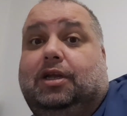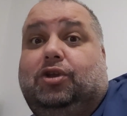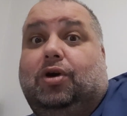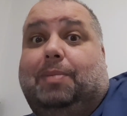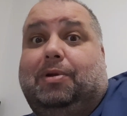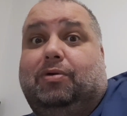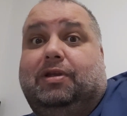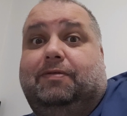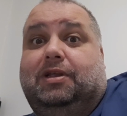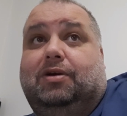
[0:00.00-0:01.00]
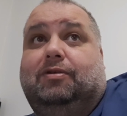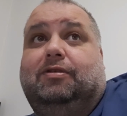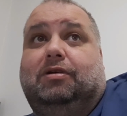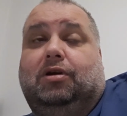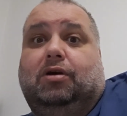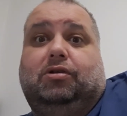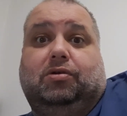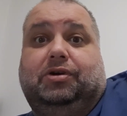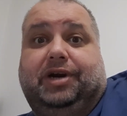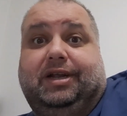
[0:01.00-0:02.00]
that you upload a video. So you go
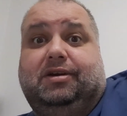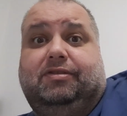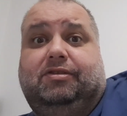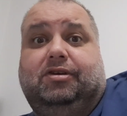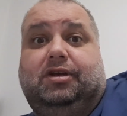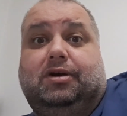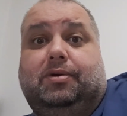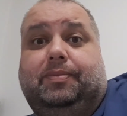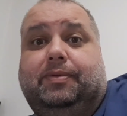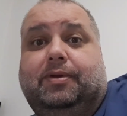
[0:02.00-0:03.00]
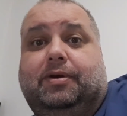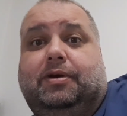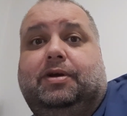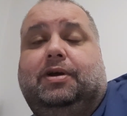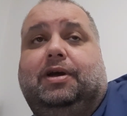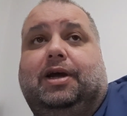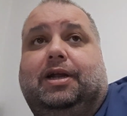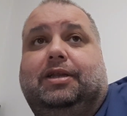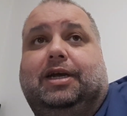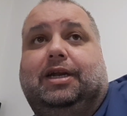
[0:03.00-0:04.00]
to Creator Studio,
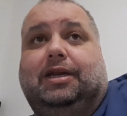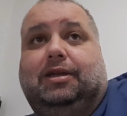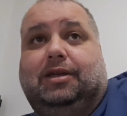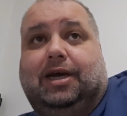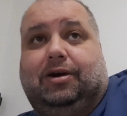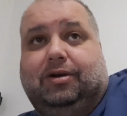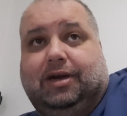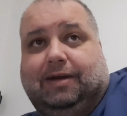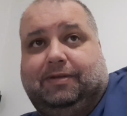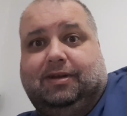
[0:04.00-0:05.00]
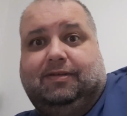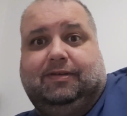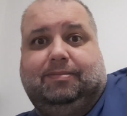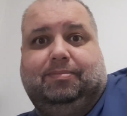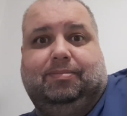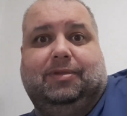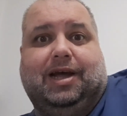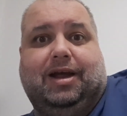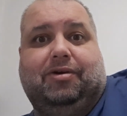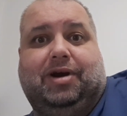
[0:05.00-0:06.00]
and then there you have this
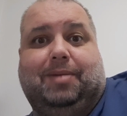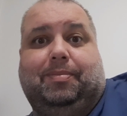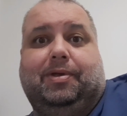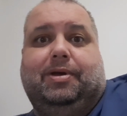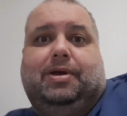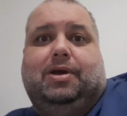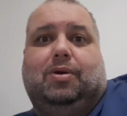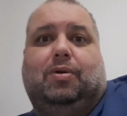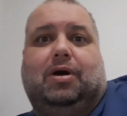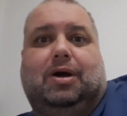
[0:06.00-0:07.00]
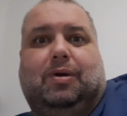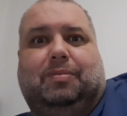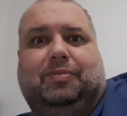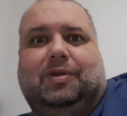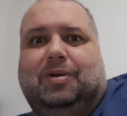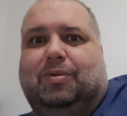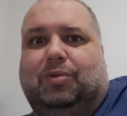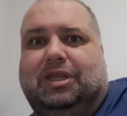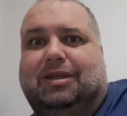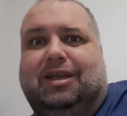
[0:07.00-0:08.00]
diagram
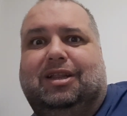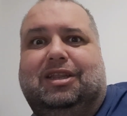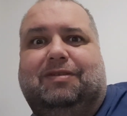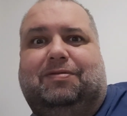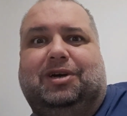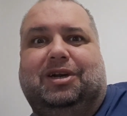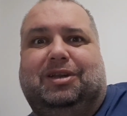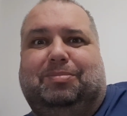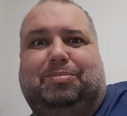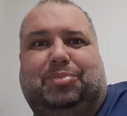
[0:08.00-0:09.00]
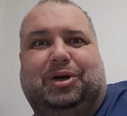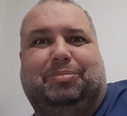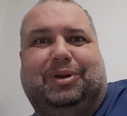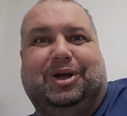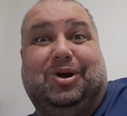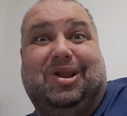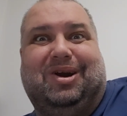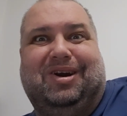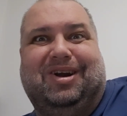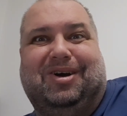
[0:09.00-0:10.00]
with different purple
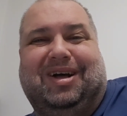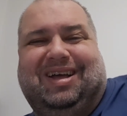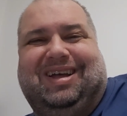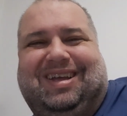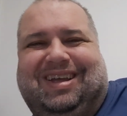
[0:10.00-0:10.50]
color, you know.